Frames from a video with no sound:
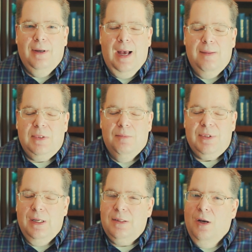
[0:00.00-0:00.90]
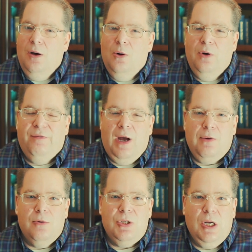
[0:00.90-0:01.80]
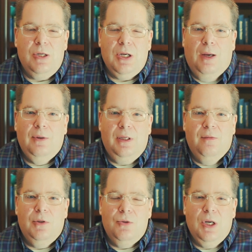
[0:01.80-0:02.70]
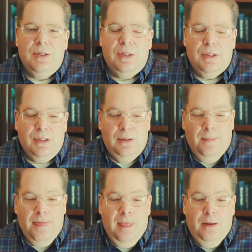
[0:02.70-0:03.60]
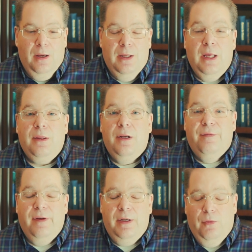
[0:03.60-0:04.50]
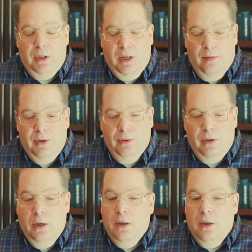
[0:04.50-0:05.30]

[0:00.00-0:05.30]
Absalom says, if I were judge, I would give you justice. And then the defendant would come through.